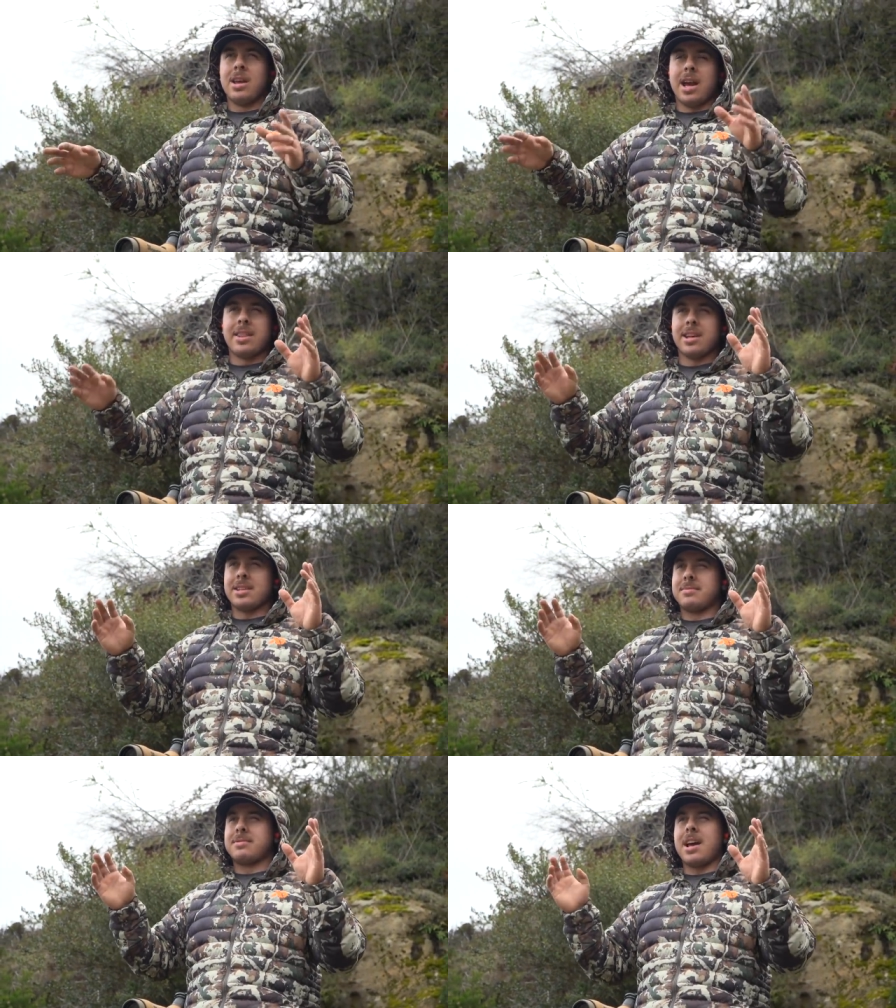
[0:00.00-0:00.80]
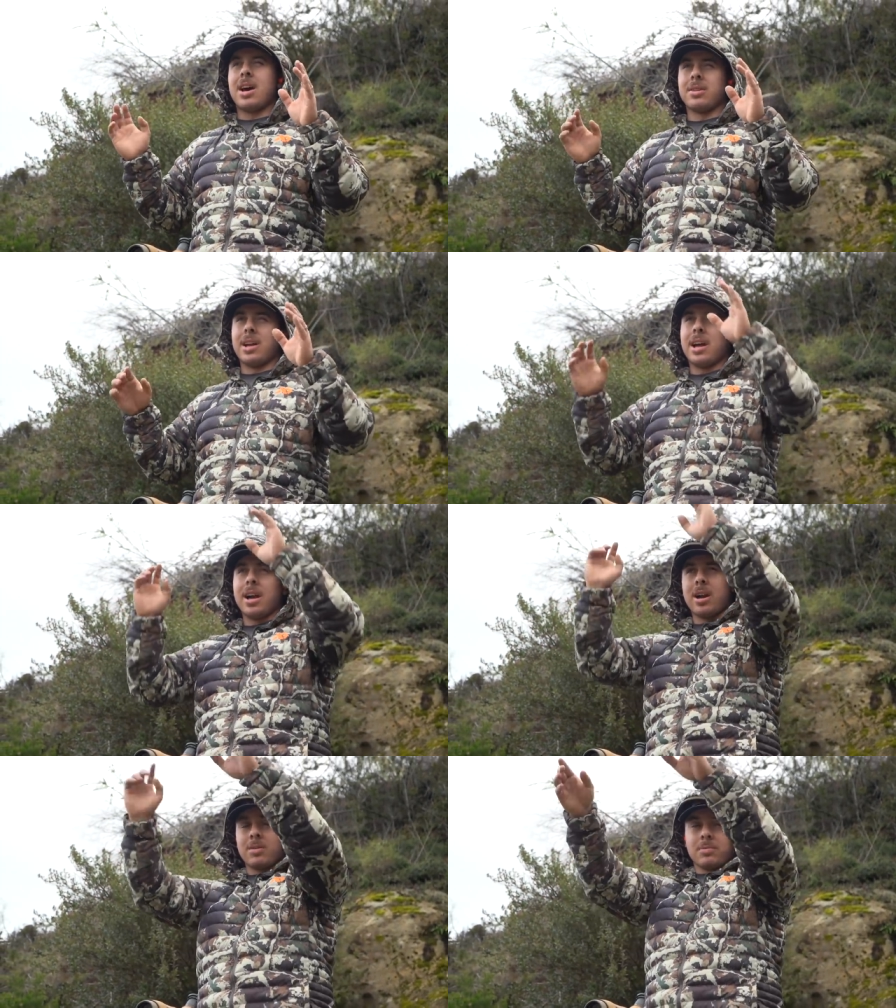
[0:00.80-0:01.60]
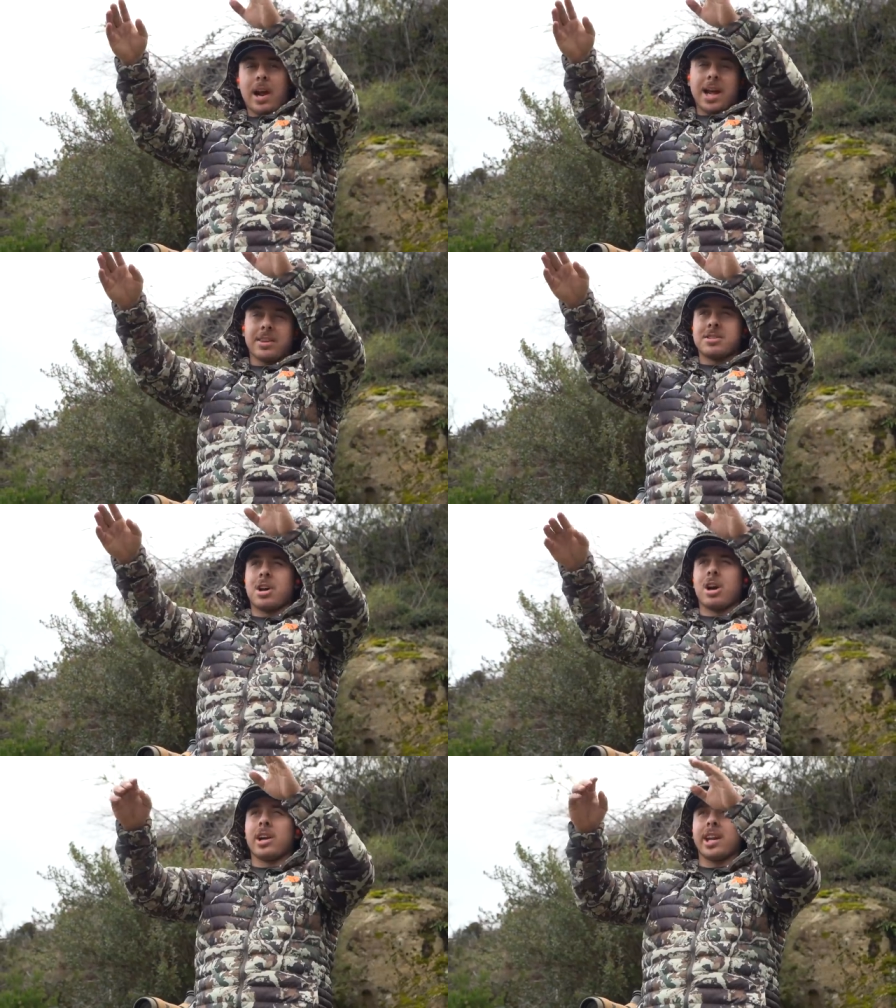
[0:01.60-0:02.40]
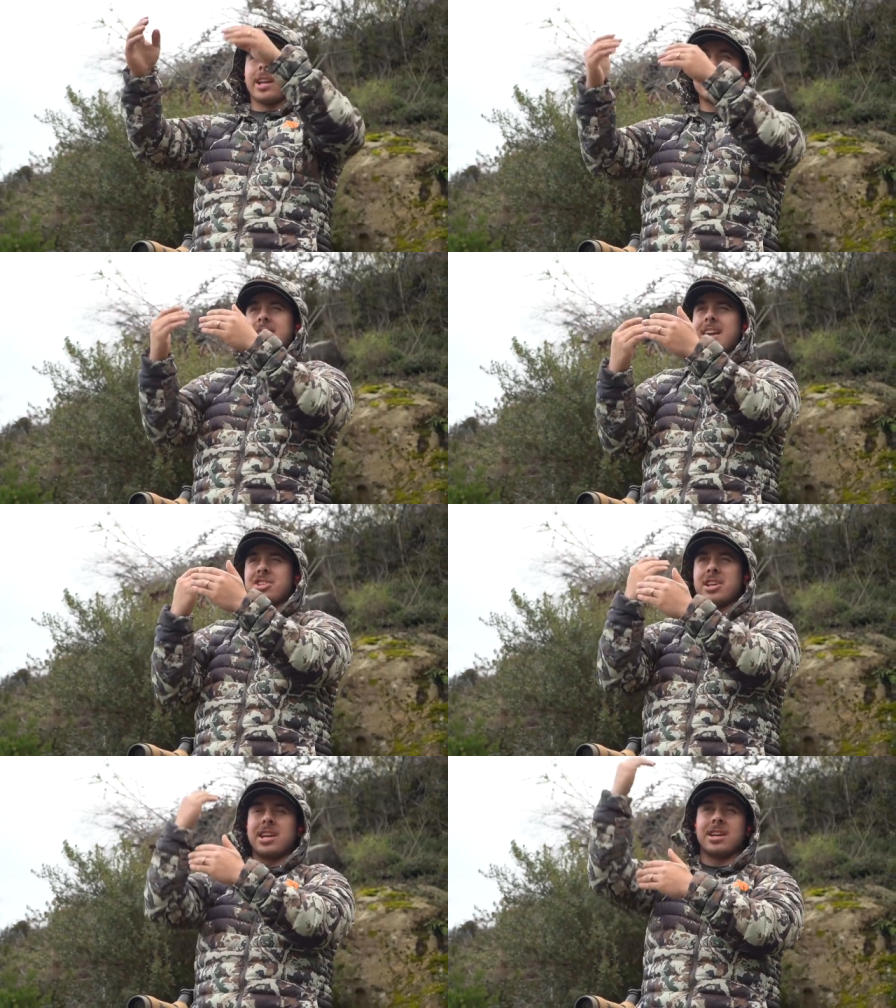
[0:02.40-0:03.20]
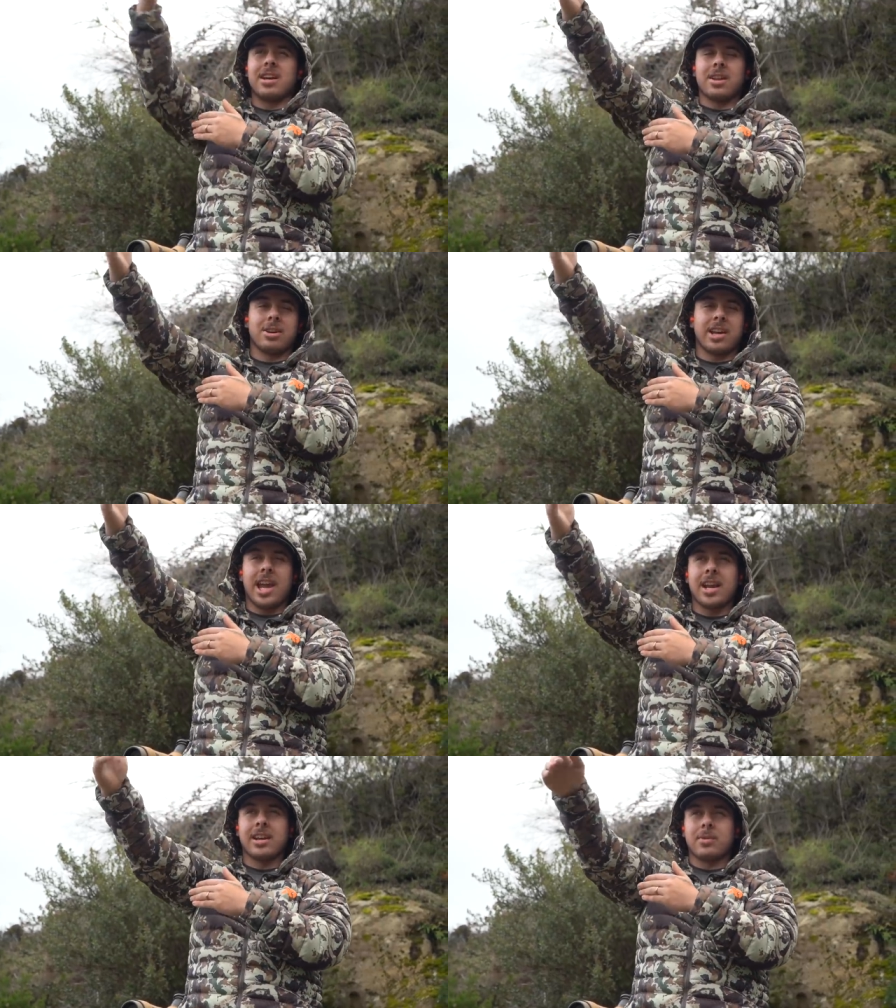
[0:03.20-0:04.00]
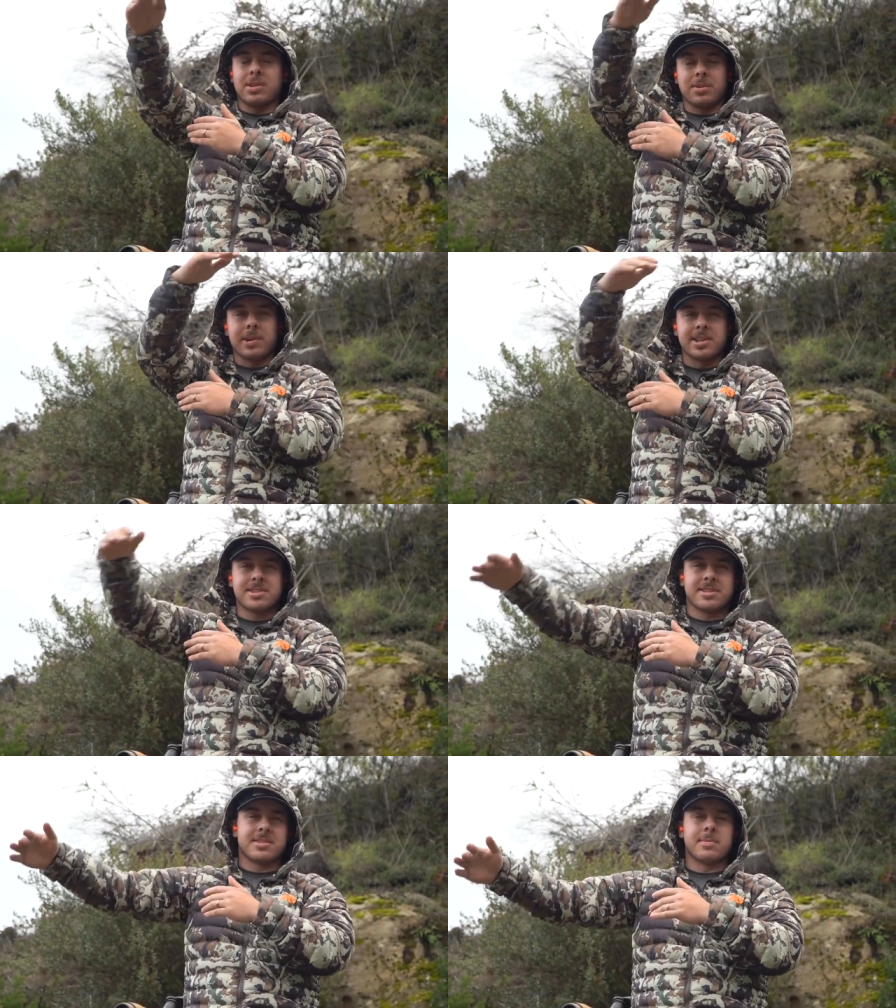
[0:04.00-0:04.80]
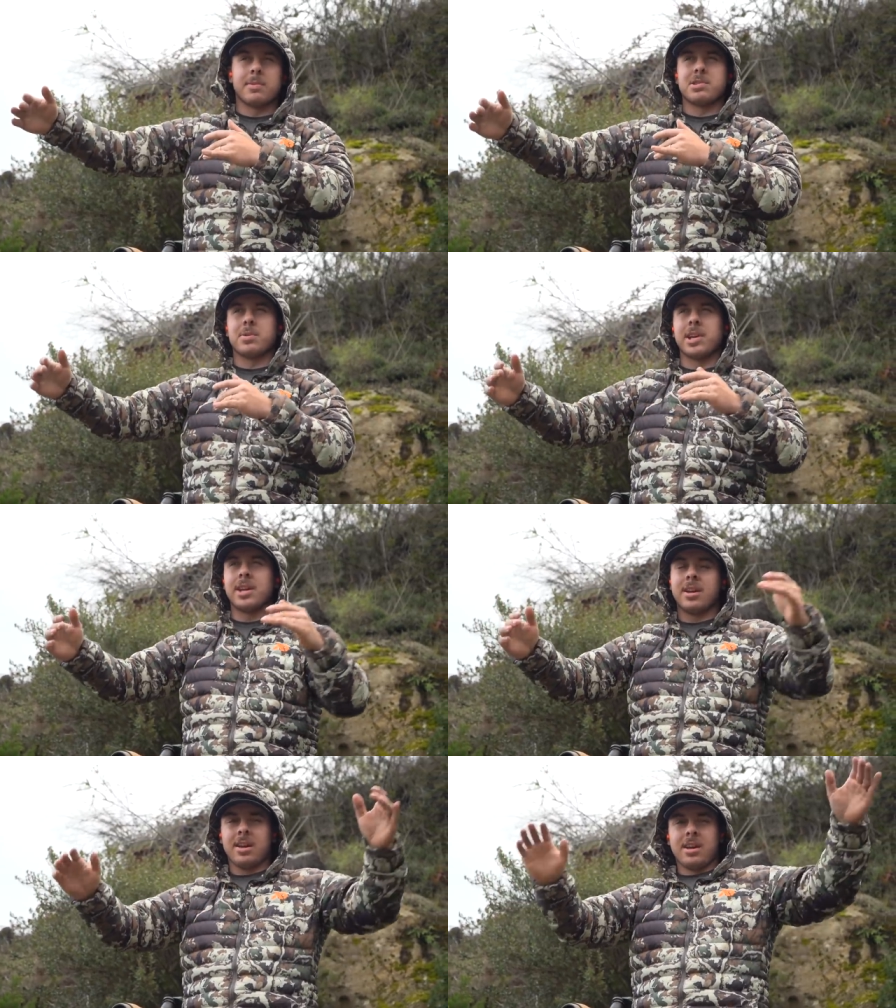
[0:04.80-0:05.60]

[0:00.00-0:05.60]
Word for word: And then down there at the target, it's actually in another canyon with a ridge system in between.